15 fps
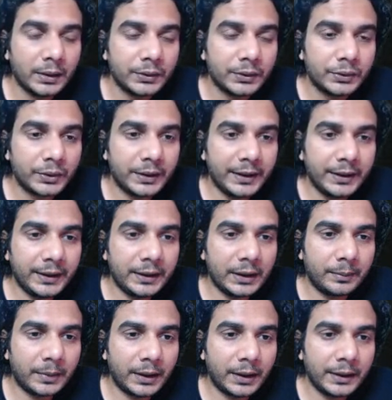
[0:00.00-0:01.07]
So theta
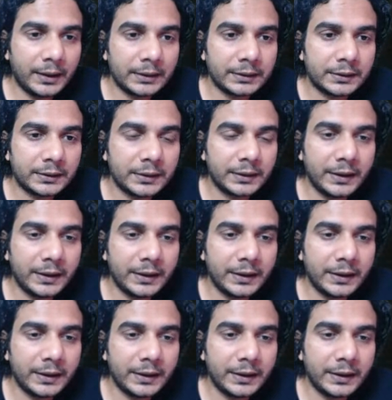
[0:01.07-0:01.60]
minus